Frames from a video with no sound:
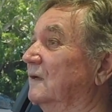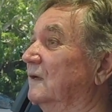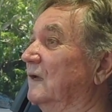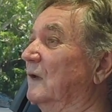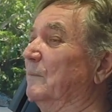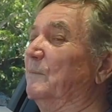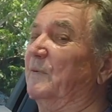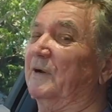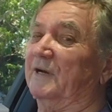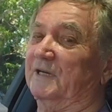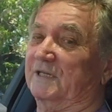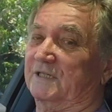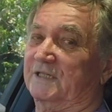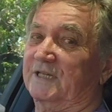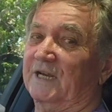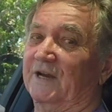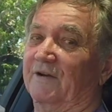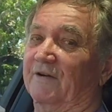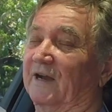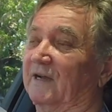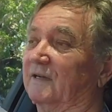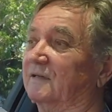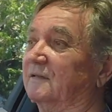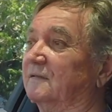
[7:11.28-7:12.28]
But it's
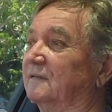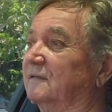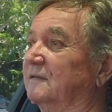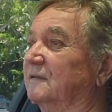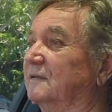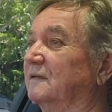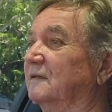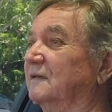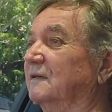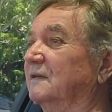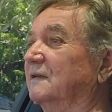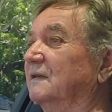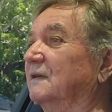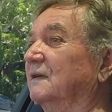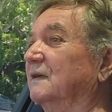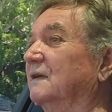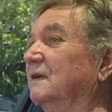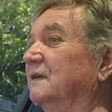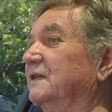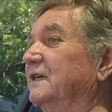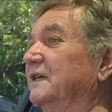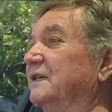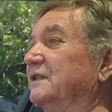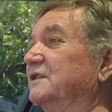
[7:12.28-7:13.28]
dearer.
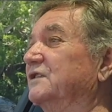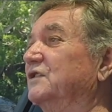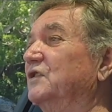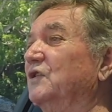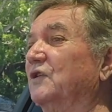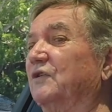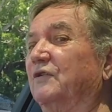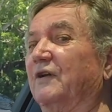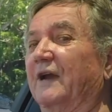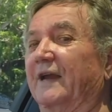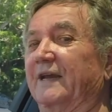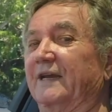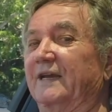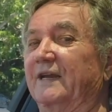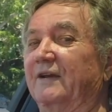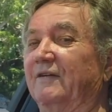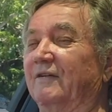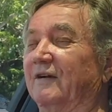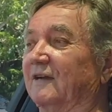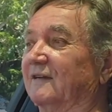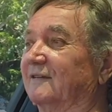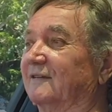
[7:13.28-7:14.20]
Gee, it's $2,000 dearer.